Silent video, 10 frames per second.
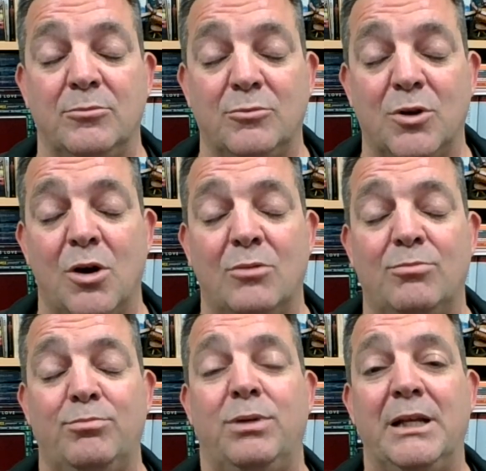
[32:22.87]
God
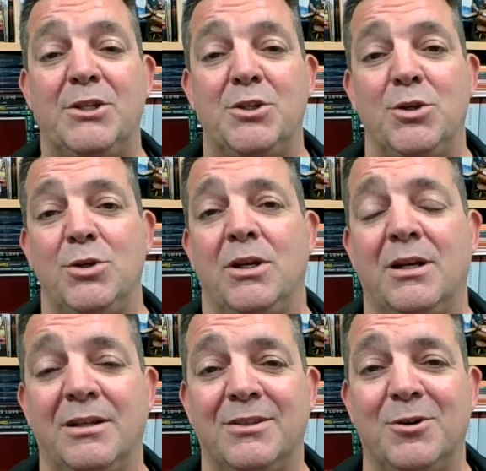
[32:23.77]
bless you.
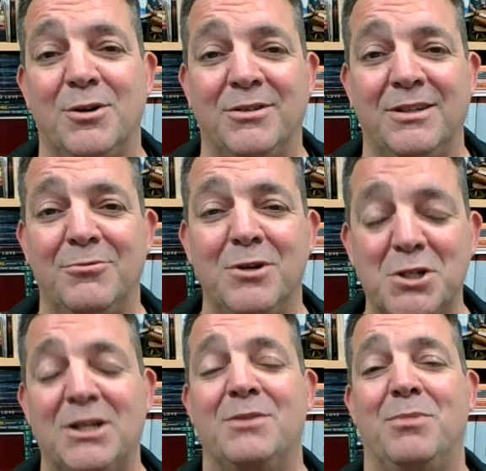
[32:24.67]
God
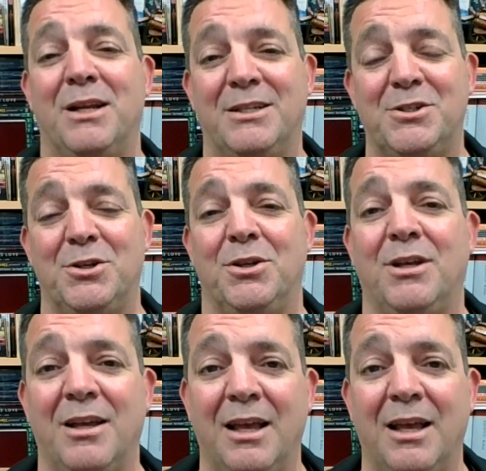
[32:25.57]
richly bless you,